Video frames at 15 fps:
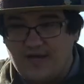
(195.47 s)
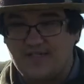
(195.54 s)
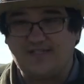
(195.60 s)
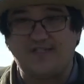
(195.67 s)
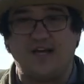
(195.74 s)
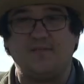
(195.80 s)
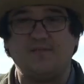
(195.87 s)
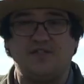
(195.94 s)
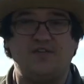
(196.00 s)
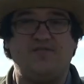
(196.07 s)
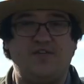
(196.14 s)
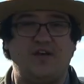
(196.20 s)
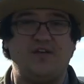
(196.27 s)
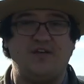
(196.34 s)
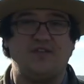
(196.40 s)
some
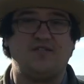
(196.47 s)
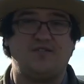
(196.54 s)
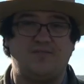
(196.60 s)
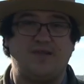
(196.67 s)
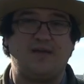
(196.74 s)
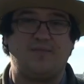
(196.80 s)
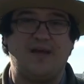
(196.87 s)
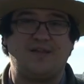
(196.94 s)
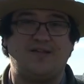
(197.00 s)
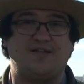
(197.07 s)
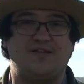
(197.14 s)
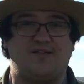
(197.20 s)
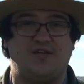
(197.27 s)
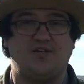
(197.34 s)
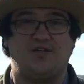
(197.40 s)
civilians make the
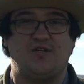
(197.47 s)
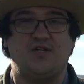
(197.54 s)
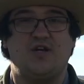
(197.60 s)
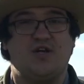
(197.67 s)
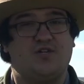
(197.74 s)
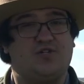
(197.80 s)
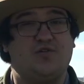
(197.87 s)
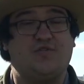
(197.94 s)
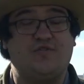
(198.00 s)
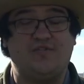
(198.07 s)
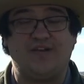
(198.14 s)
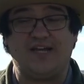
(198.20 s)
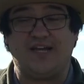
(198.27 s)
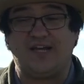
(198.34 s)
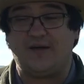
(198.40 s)
decision to
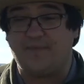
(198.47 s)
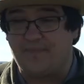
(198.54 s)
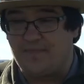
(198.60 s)
flee